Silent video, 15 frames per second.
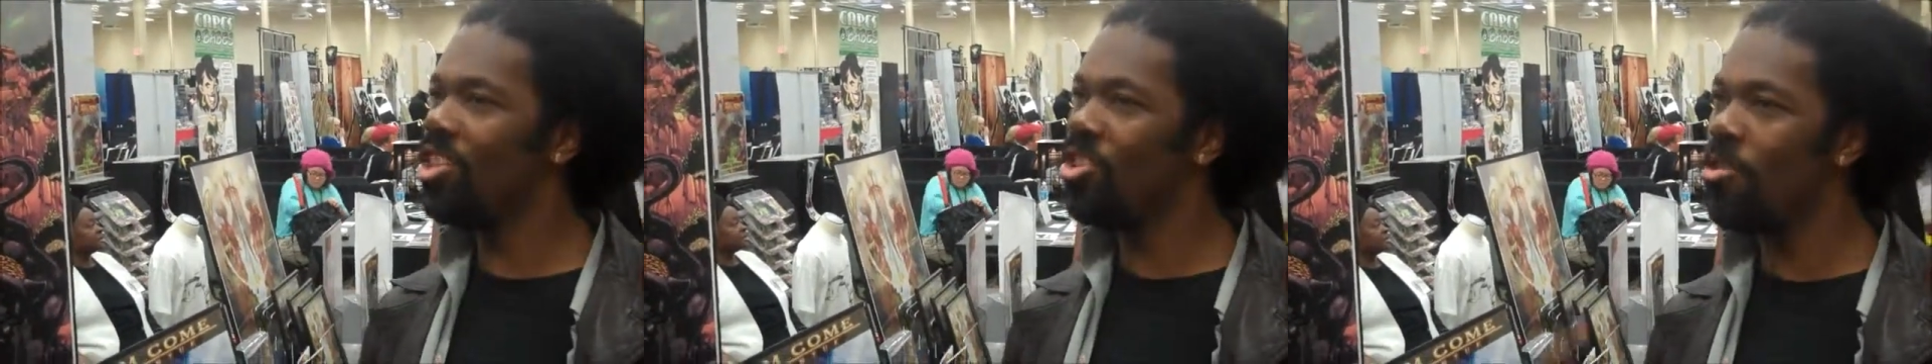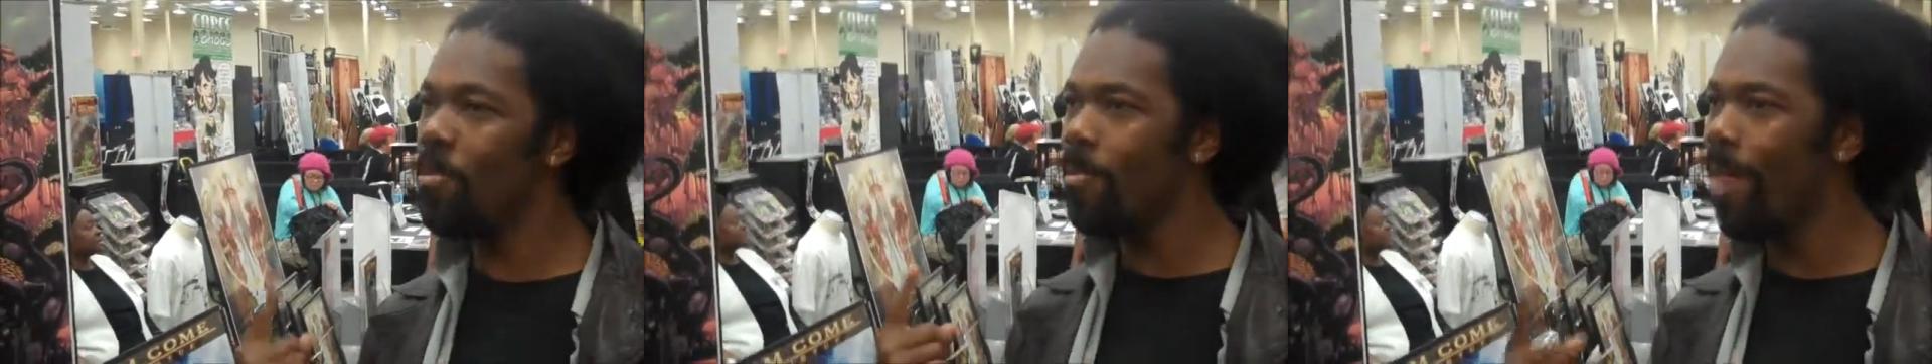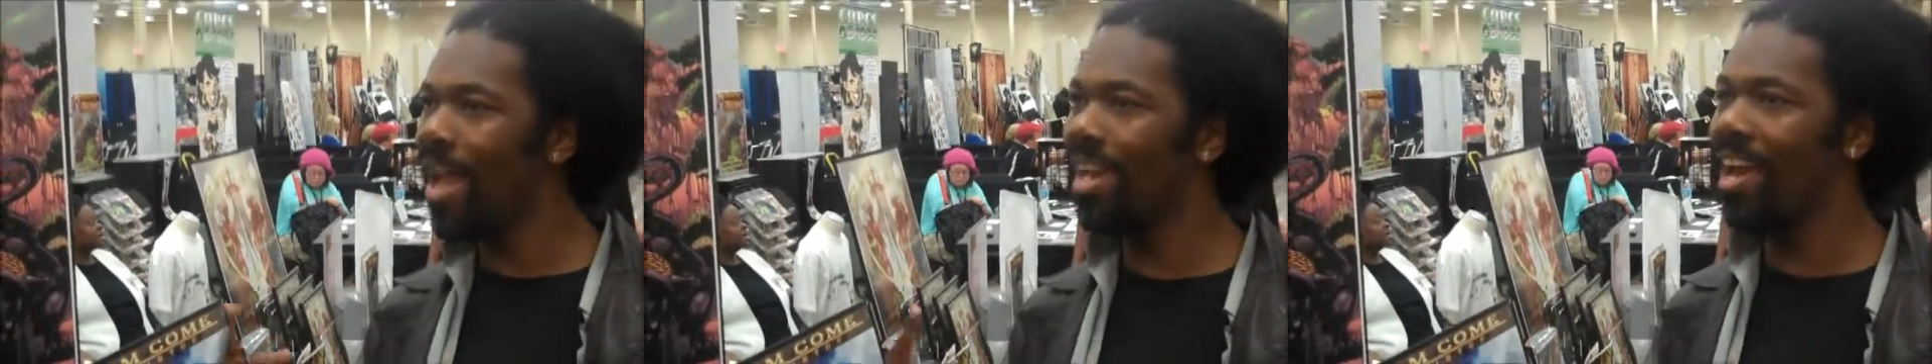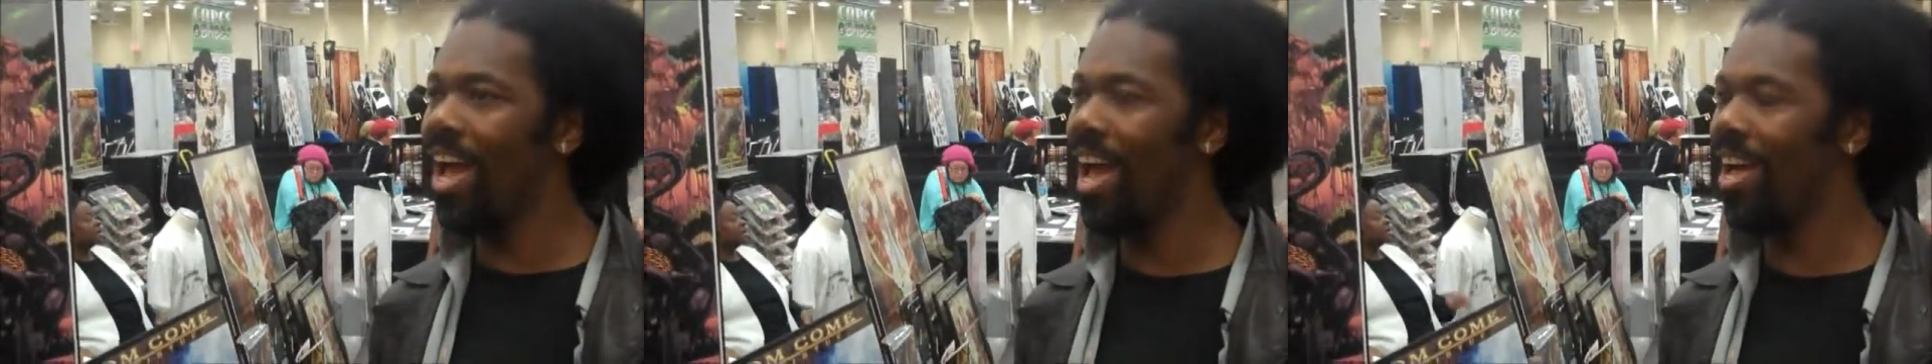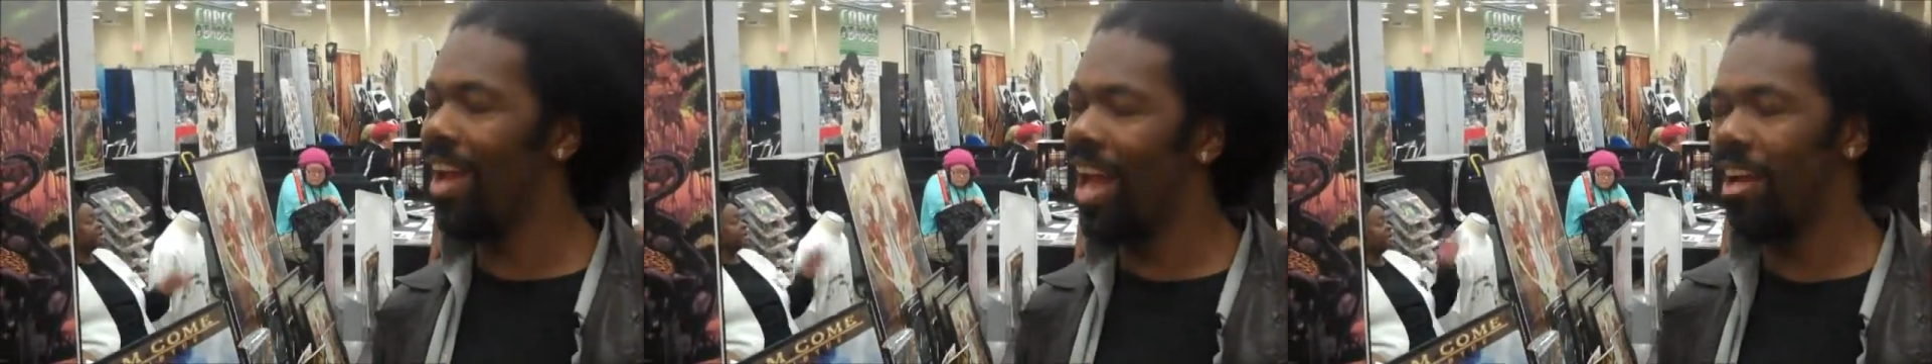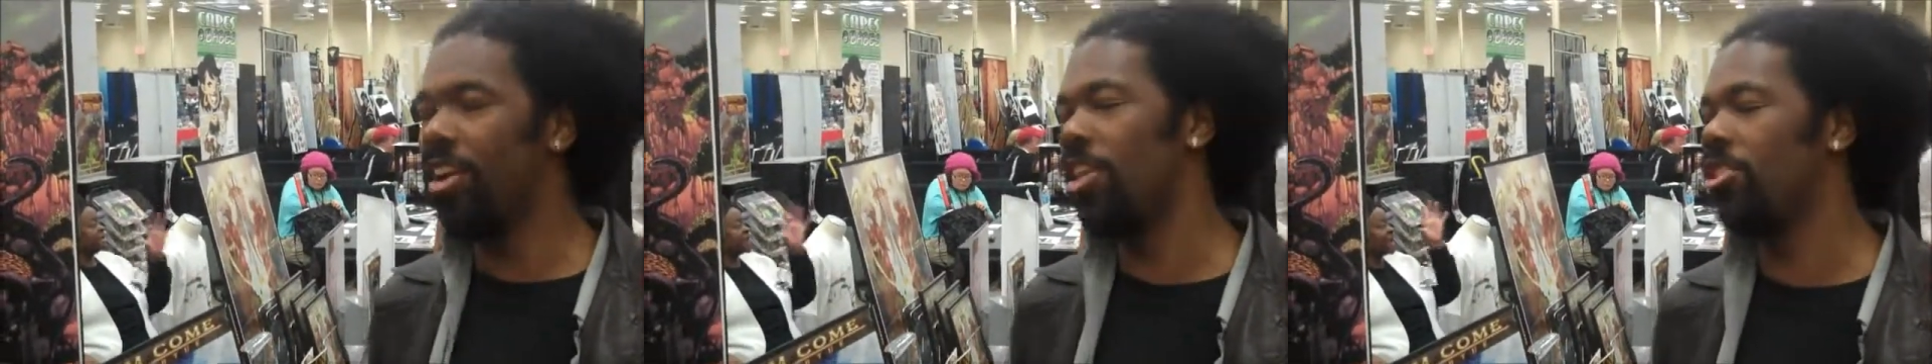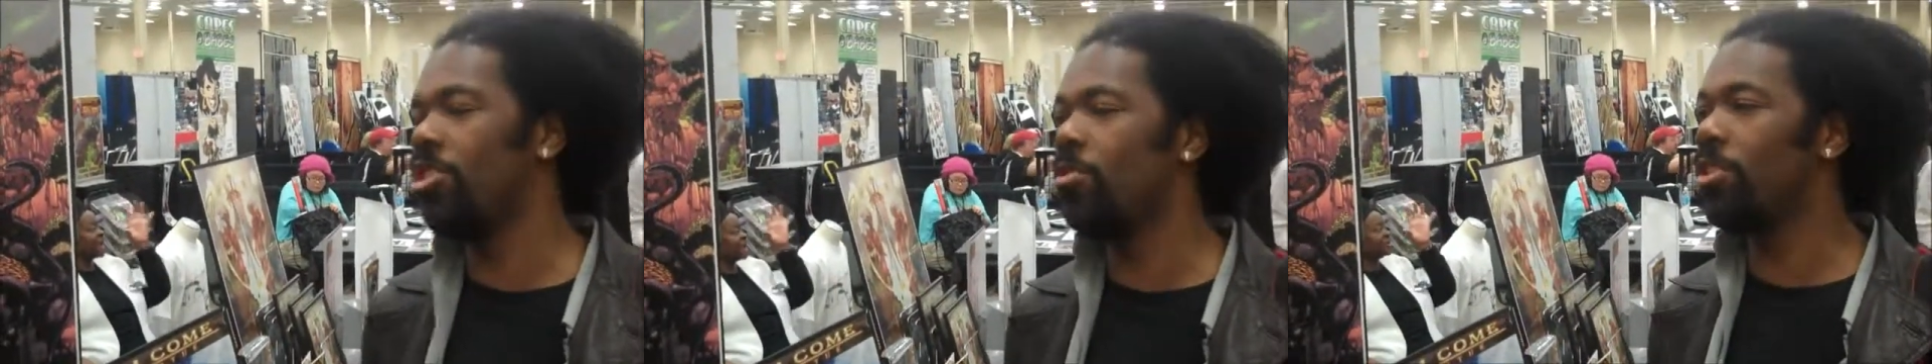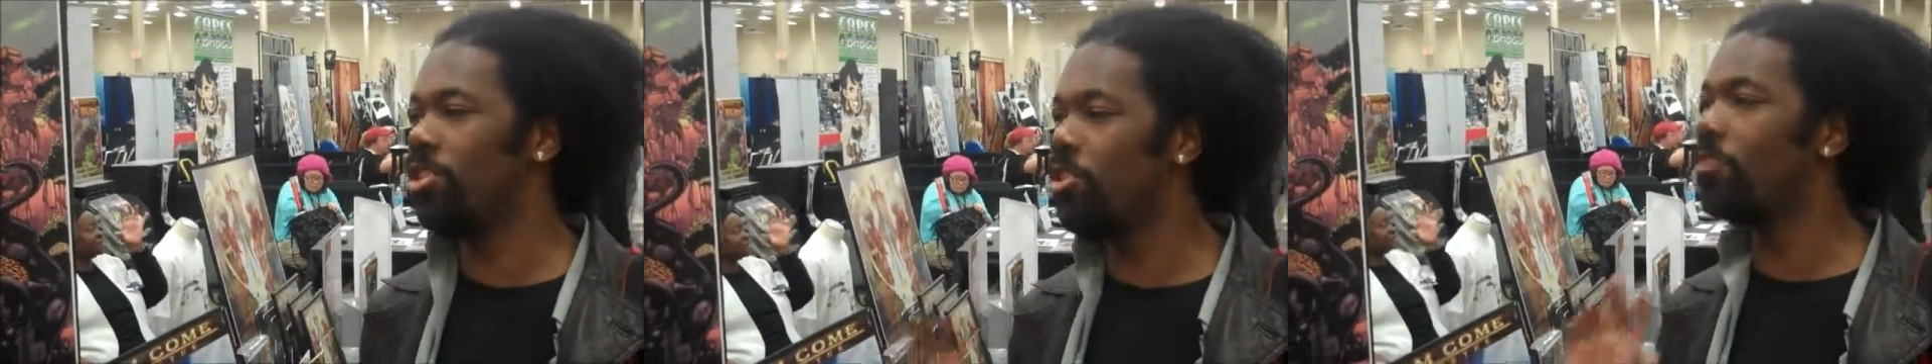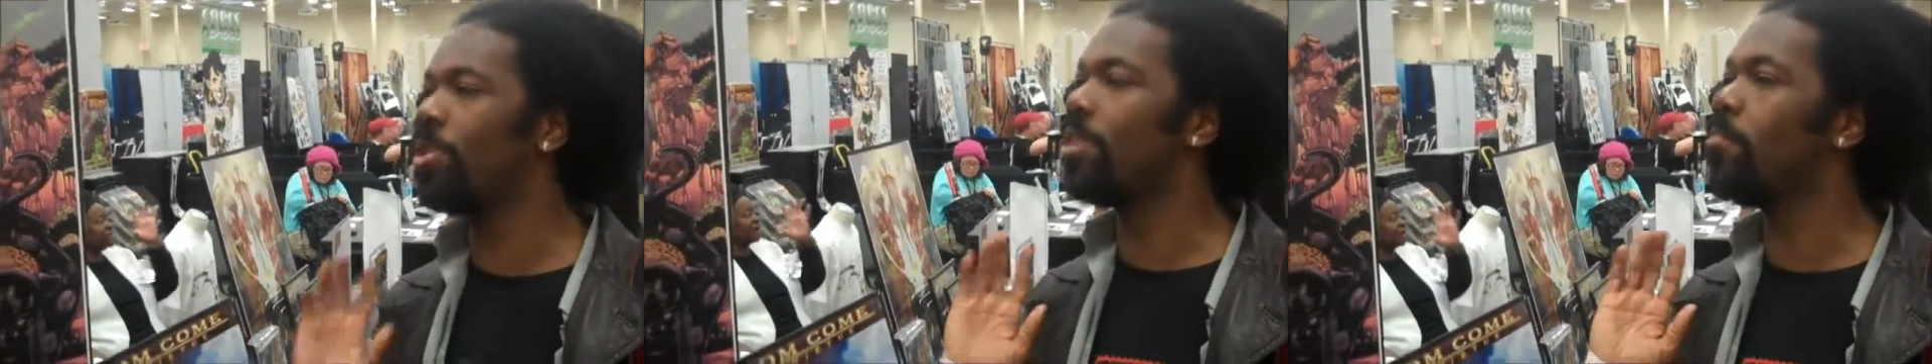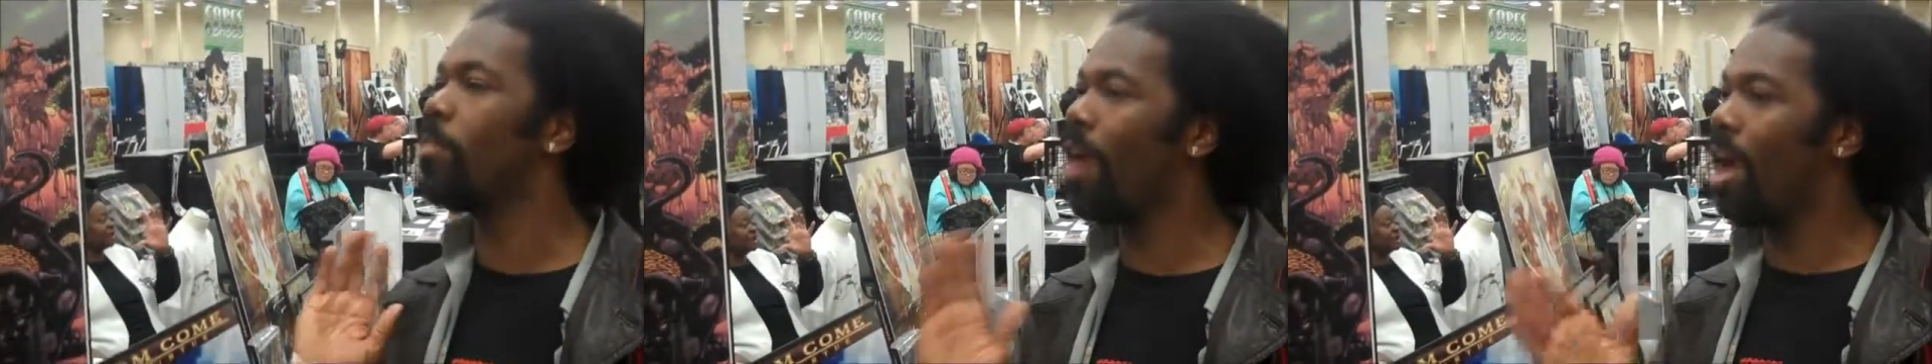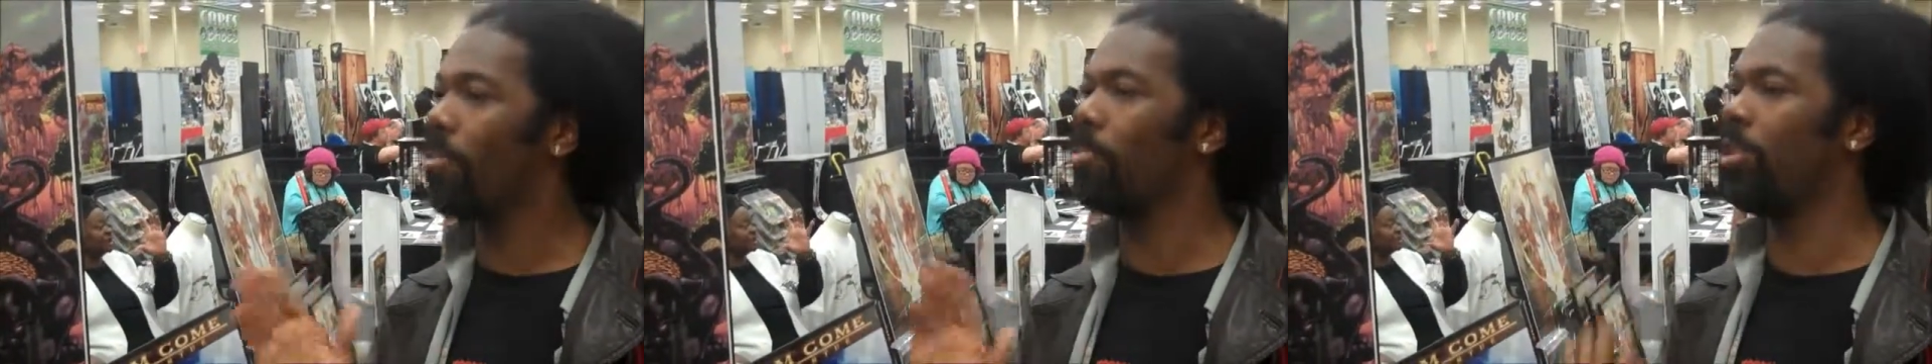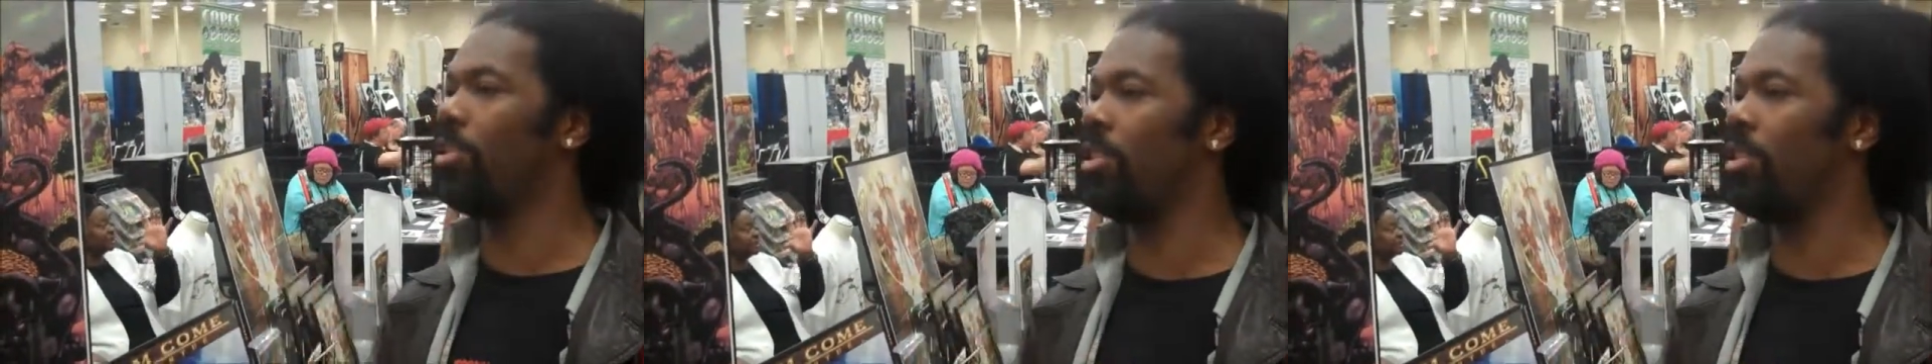you might not, I don't know, you would probably